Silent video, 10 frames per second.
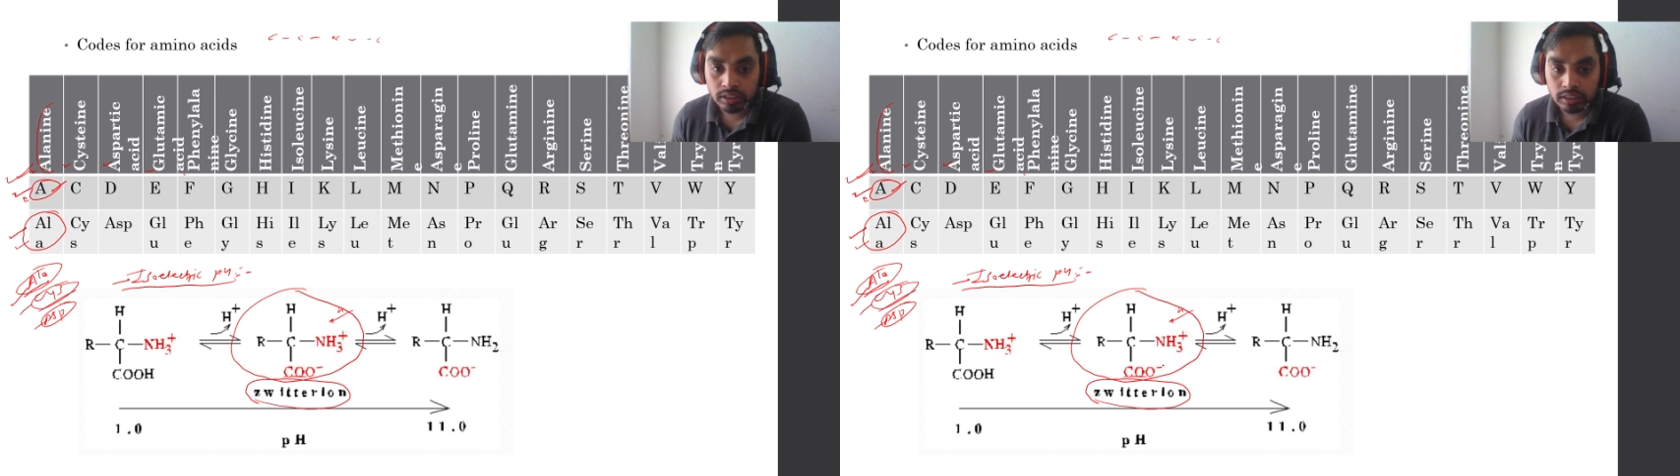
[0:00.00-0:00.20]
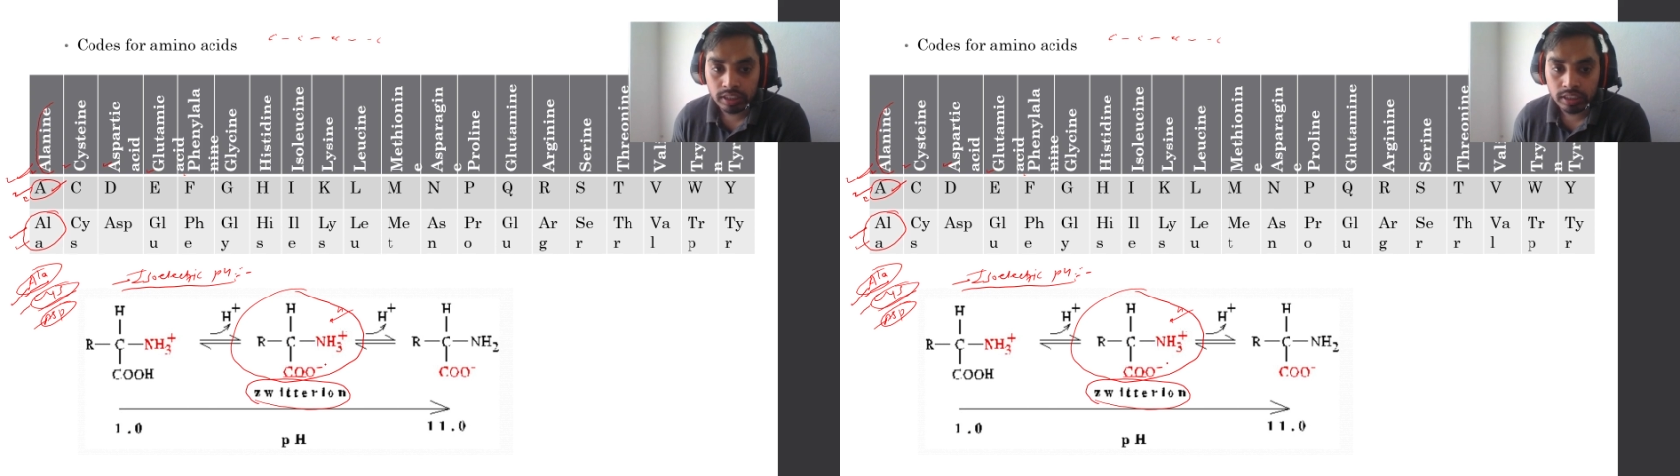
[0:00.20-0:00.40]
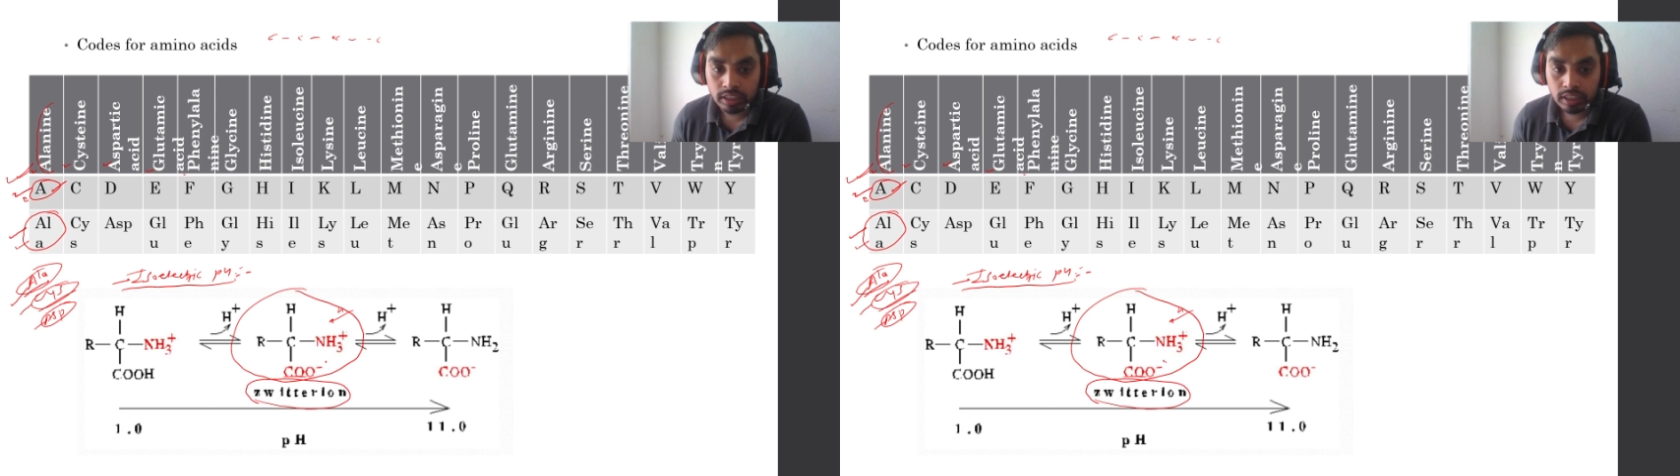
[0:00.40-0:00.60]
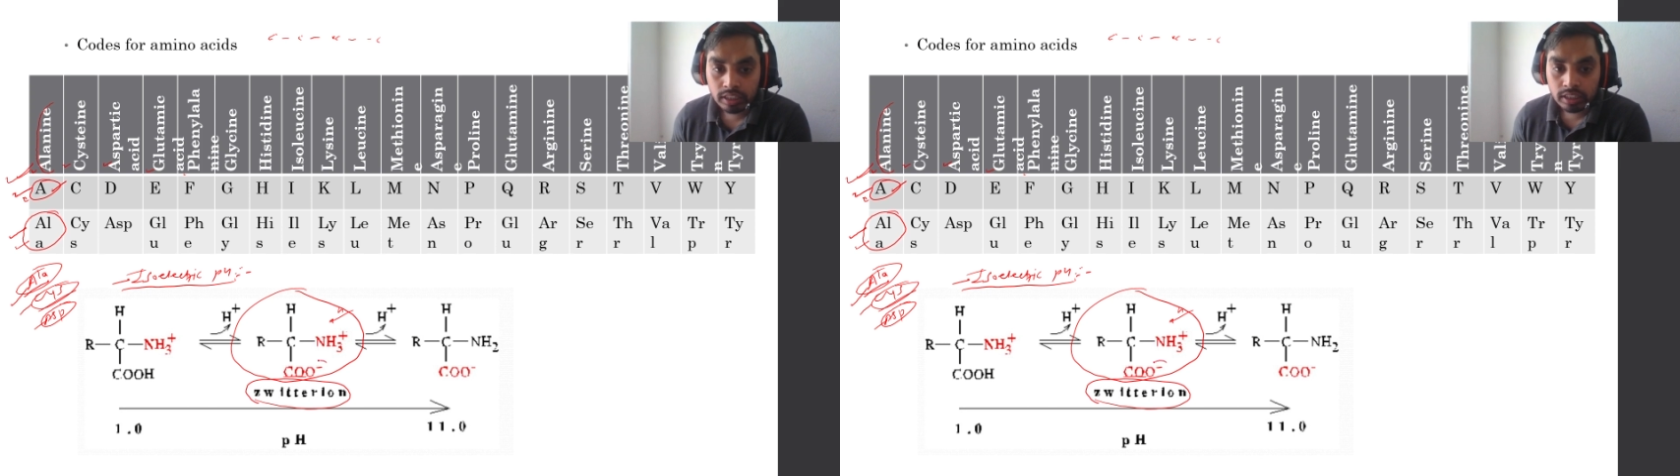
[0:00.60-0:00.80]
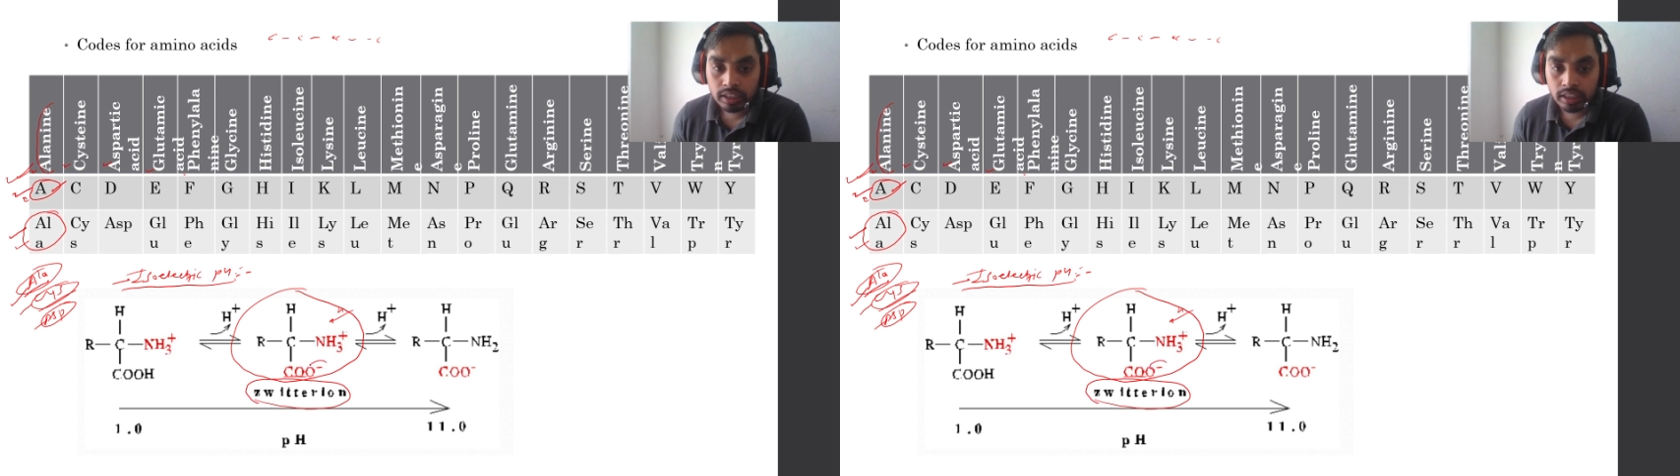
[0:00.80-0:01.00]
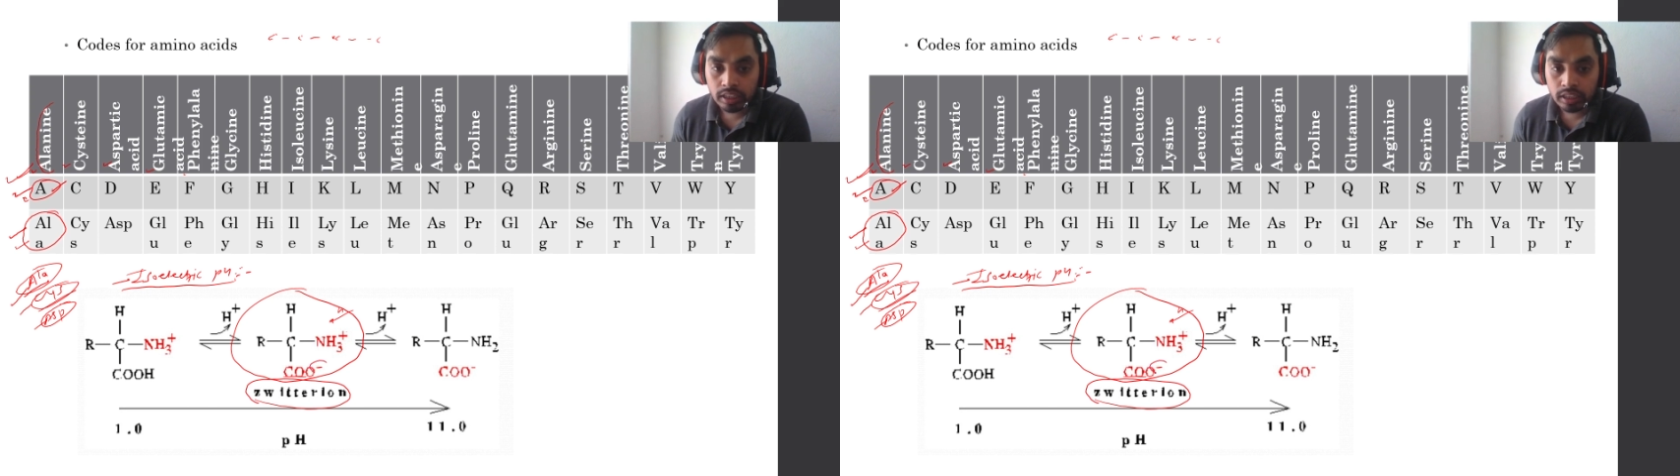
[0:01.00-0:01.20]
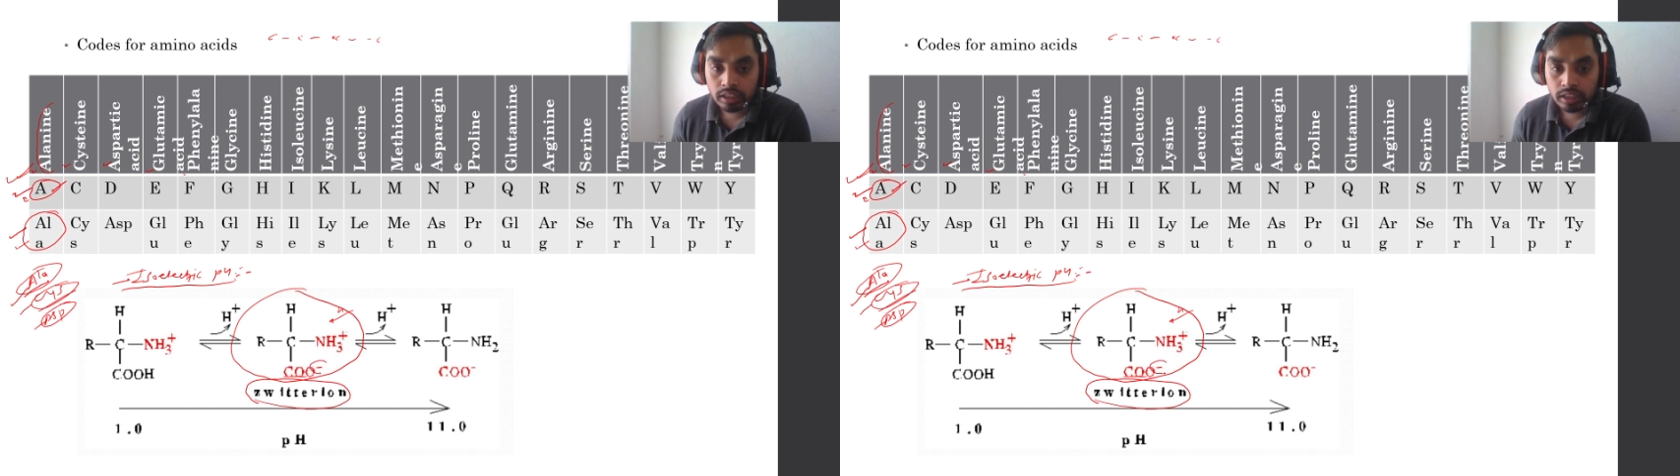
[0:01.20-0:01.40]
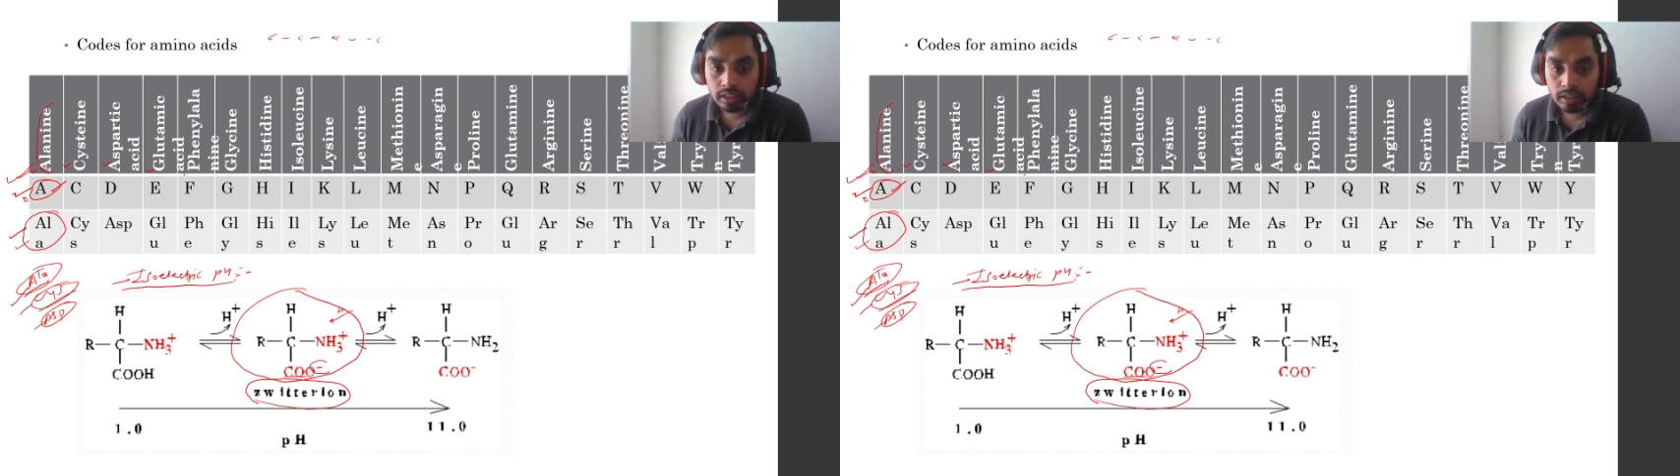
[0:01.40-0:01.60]
this has an
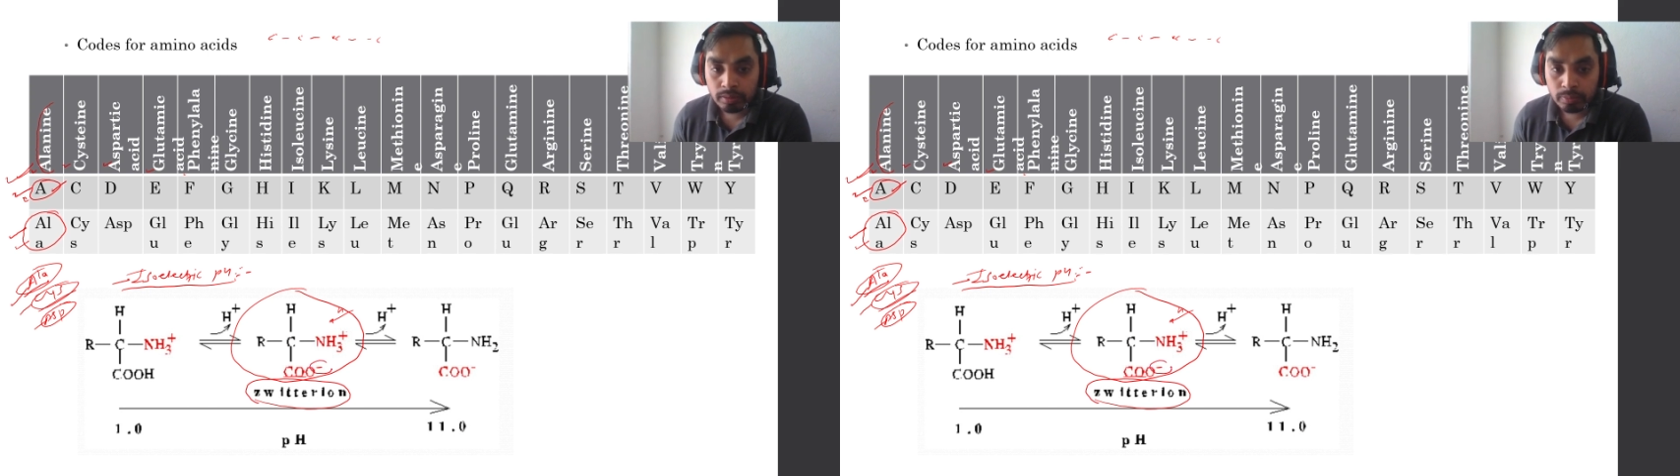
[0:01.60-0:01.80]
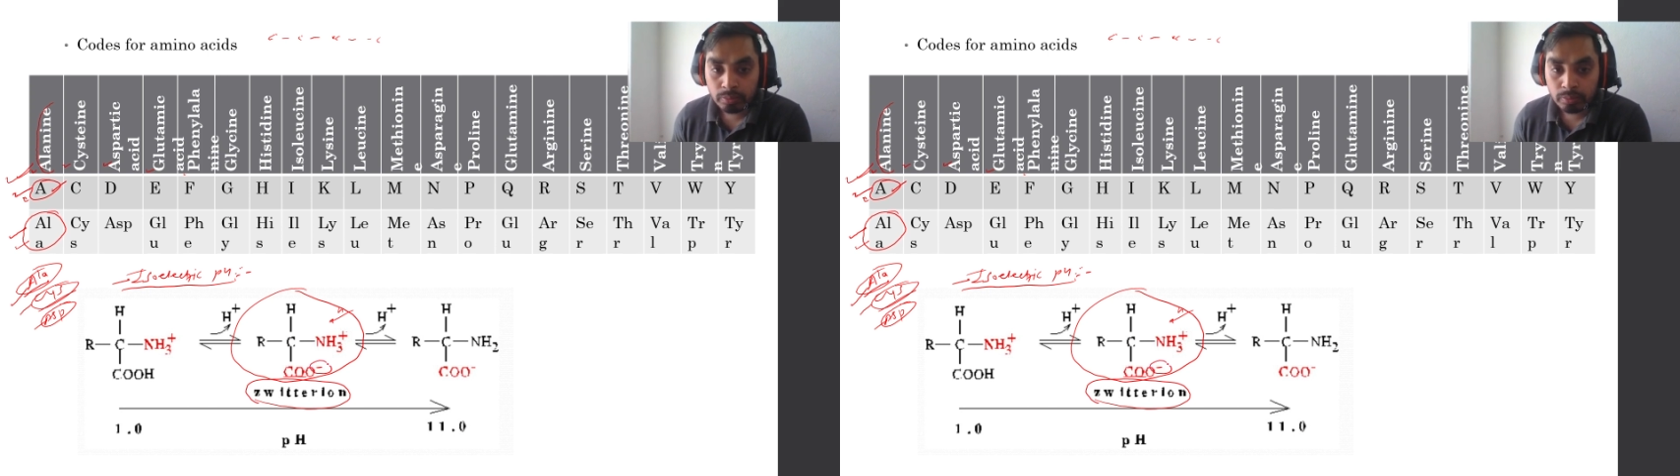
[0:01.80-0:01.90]
internal